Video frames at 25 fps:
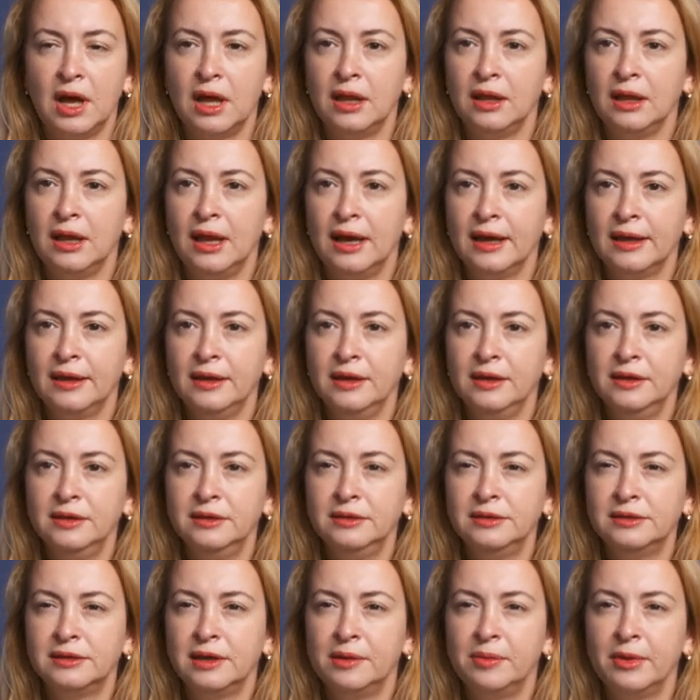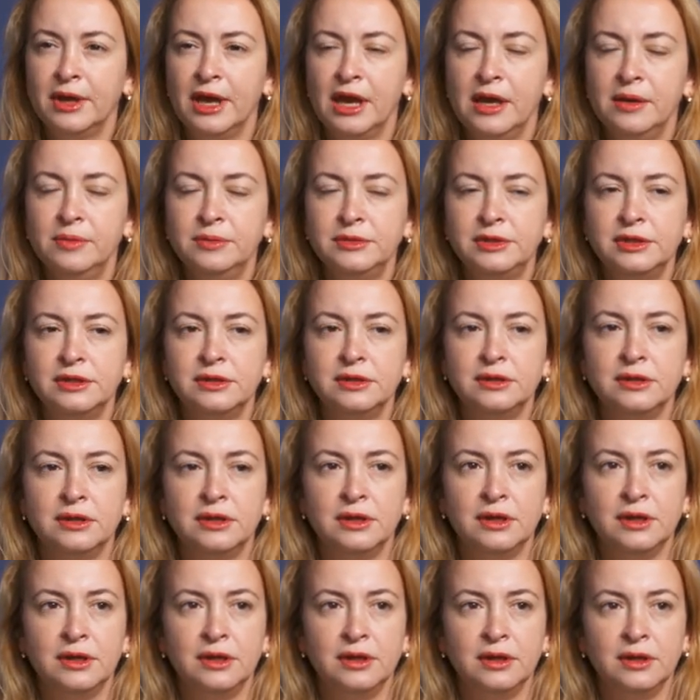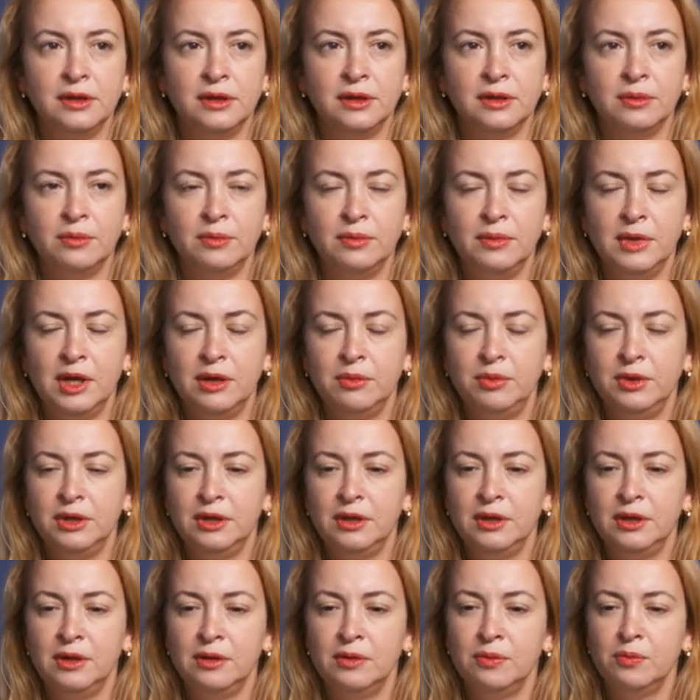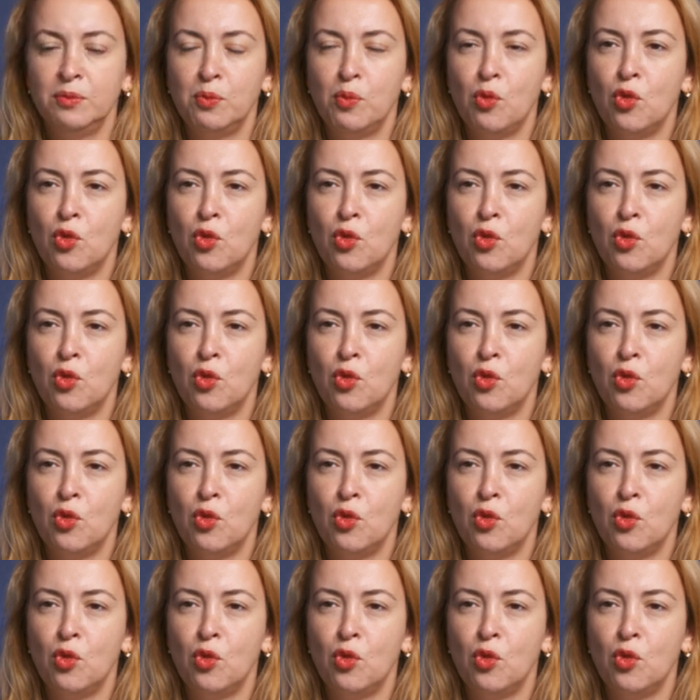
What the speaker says: unlucky in some games, maybe